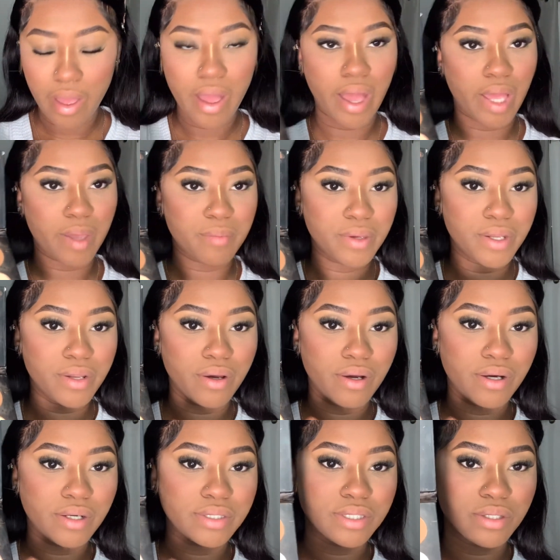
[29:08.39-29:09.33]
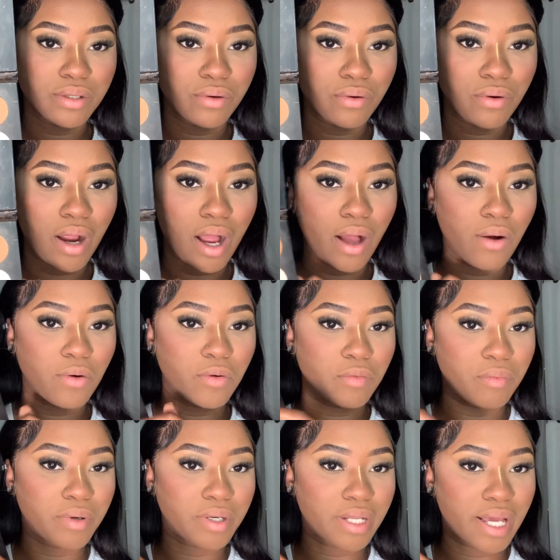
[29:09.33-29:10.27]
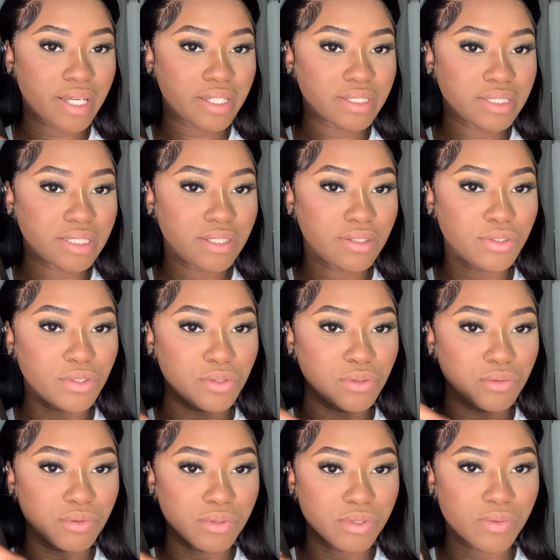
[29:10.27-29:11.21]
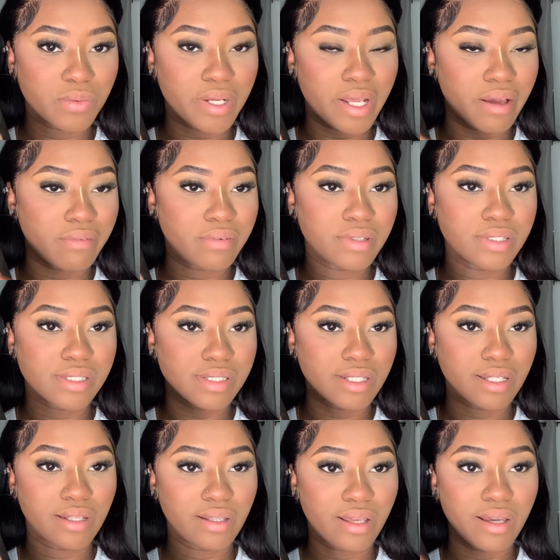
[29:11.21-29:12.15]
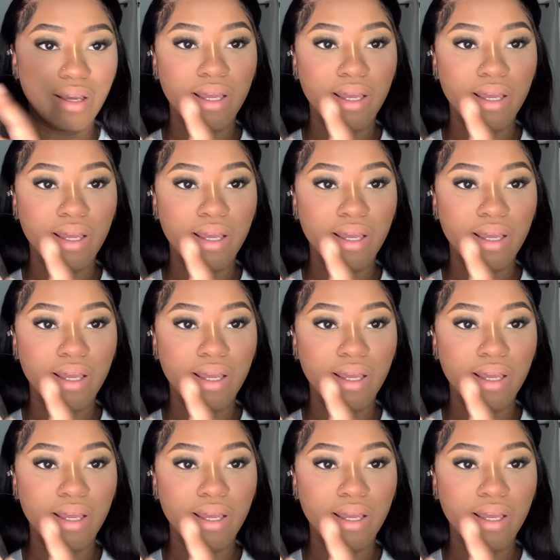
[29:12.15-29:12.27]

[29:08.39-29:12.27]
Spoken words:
I beat her to the ground, but I still use whatever is in there.